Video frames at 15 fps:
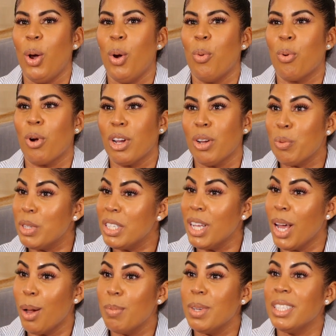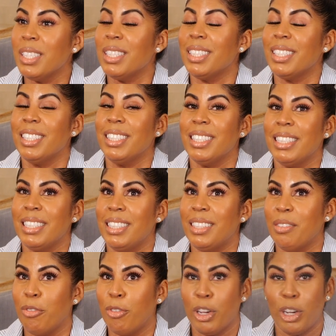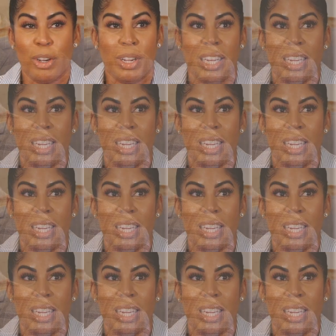Working with Thomas is very